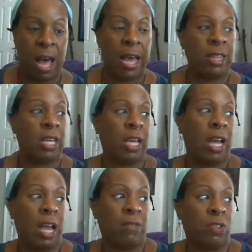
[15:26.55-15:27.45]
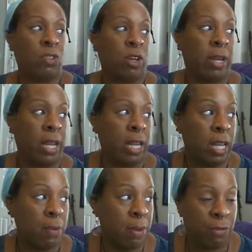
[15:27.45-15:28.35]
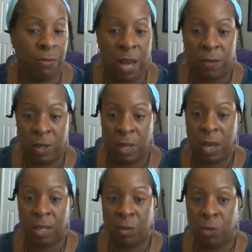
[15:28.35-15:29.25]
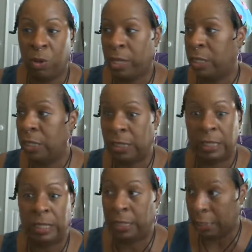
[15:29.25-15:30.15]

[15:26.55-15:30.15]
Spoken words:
I think I have to start getting up at 5 o'clock in the morning just